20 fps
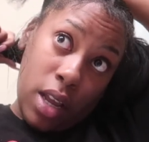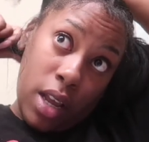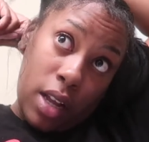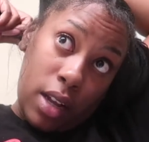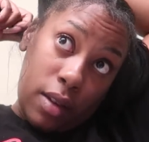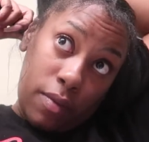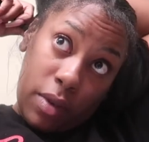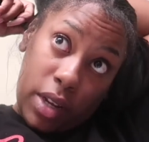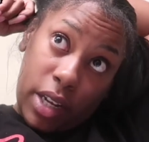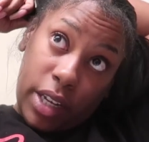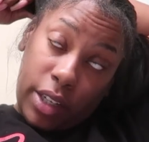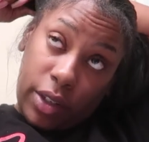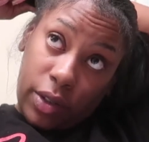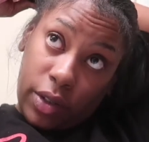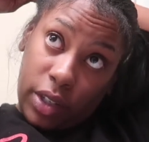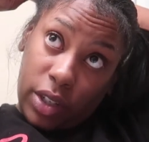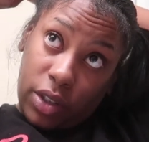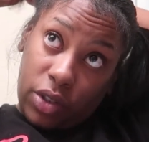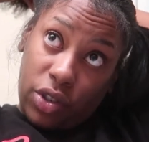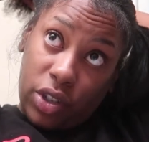I'm not
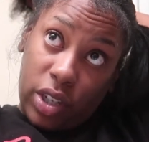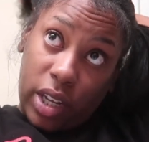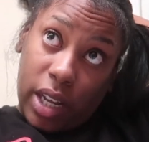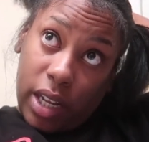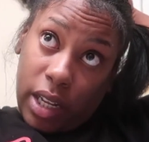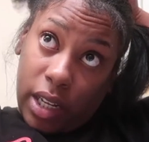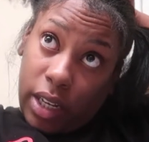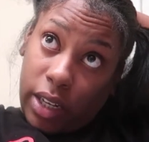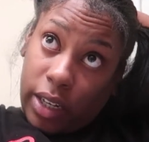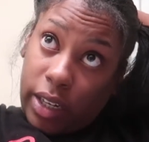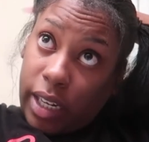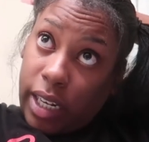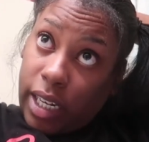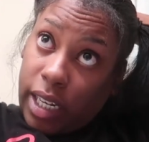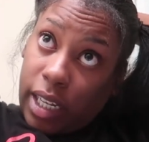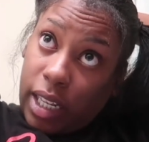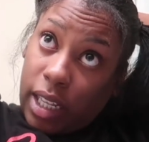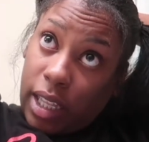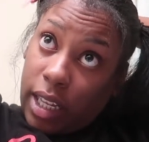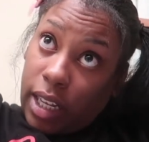using gel or
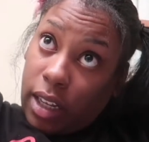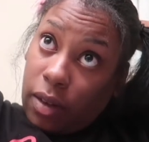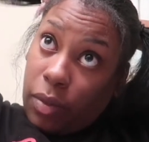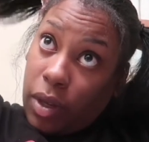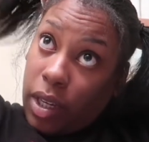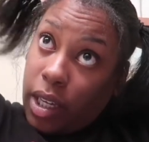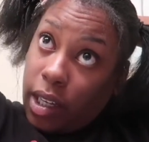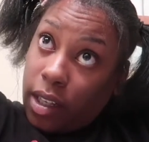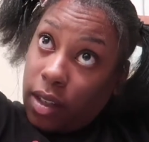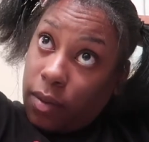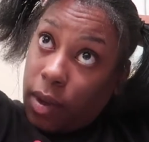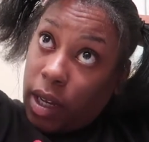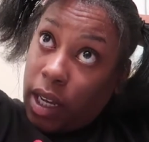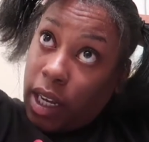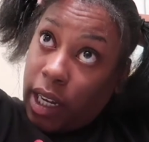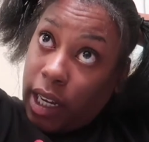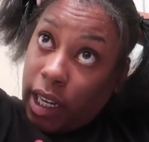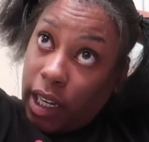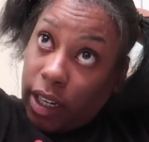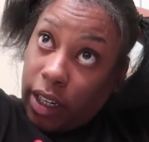anything because my
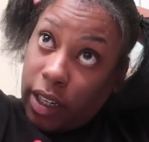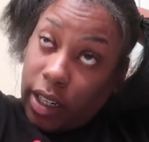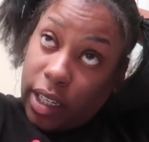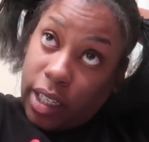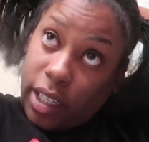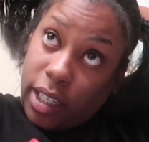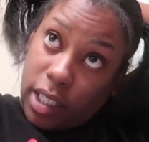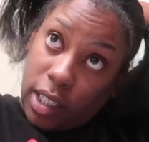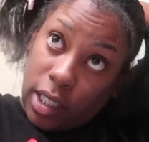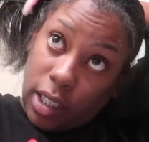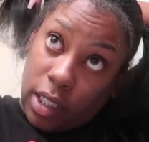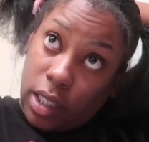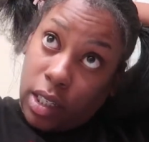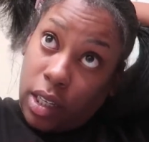hair is